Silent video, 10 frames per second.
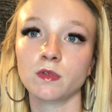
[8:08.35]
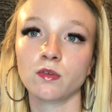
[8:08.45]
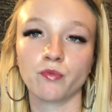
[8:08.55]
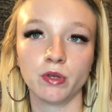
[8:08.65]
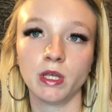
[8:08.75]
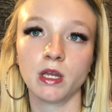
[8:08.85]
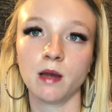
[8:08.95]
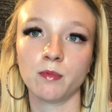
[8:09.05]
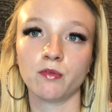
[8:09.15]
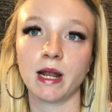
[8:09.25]
really
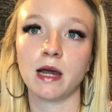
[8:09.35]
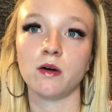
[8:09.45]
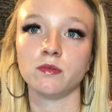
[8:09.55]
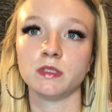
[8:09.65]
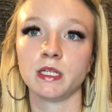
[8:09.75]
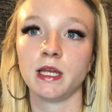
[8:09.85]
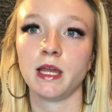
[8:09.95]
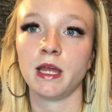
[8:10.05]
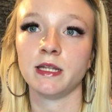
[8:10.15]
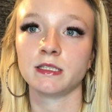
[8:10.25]
come around,
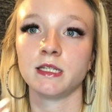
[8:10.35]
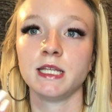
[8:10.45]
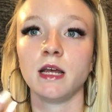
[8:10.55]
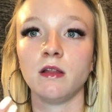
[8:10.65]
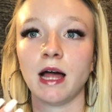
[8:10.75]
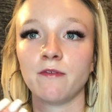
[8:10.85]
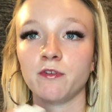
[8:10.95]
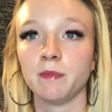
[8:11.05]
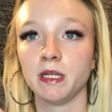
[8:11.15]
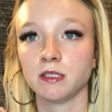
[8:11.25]
and it's going to take a lot for
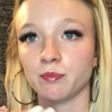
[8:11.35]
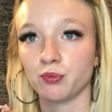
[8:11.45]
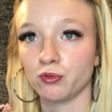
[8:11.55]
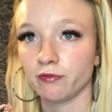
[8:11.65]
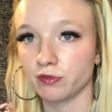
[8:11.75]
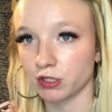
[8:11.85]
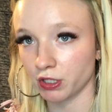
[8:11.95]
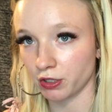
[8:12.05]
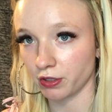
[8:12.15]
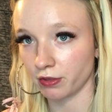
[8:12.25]
me to prove to
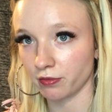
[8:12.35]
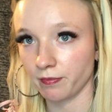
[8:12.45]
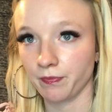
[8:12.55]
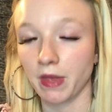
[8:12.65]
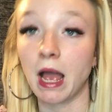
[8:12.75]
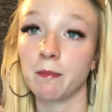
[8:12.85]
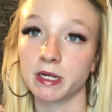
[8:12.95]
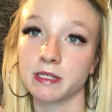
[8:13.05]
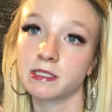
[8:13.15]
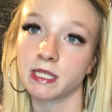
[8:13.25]
her that I'm going
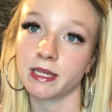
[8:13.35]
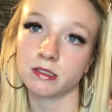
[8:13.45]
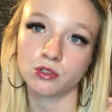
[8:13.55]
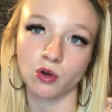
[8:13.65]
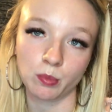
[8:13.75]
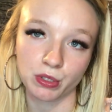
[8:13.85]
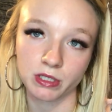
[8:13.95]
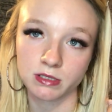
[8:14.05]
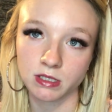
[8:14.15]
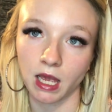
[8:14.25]
to stay sober
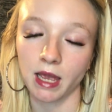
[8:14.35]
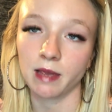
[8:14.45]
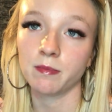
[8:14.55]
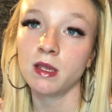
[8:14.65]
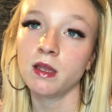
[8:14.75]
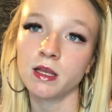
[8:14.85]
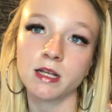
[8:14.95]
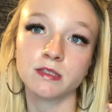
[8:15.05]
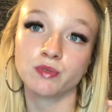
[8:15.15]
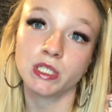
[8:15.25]
this time.
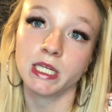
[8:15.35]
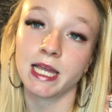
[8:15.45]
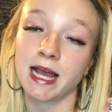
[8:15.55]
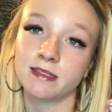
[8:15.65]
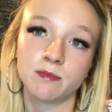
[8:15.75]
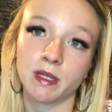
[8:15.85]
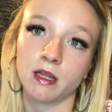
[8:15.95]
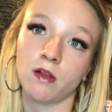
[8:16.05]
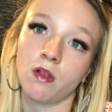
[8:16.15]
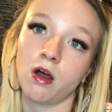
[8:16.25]
Because really, it hasn't been
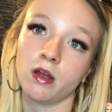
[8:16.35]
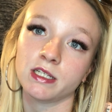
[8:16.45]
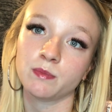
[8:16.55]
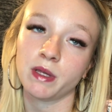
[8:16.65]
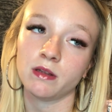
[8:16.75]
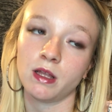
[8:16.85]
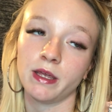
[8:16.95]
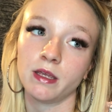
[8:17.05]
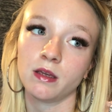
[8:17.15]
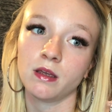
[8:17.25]
that long. It's been
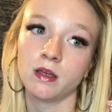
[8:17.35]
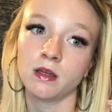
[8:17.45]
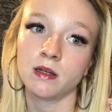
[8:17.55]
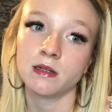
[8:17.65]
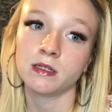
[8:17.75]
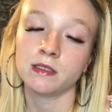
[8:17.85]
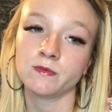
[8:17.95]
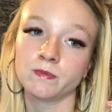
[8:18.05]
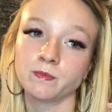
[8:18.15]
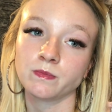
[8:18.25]
like
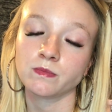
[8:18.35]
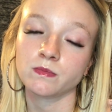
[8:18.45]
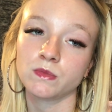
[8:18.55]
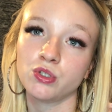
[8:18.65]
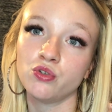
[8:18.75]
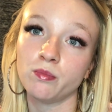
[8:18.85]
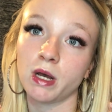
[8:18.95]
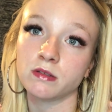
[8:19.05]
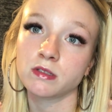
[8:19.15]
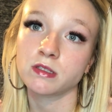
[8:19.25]
2
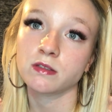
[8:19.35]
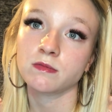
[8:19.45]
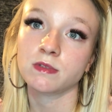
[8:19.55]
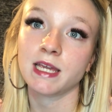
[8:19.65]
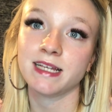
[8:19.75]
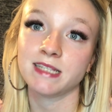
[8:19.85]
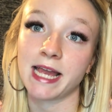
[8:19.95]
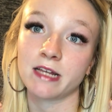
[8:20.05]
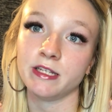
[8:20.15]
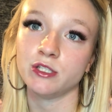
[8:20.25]
months.
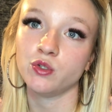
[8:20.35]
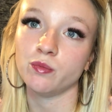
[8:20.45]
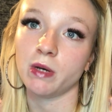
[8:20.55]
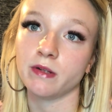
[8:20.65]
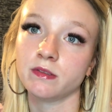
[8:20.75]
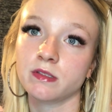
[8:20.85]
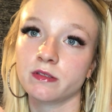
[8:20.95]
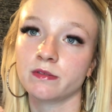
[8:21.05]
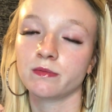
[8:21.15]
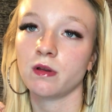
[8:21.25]
Exactly 2 months.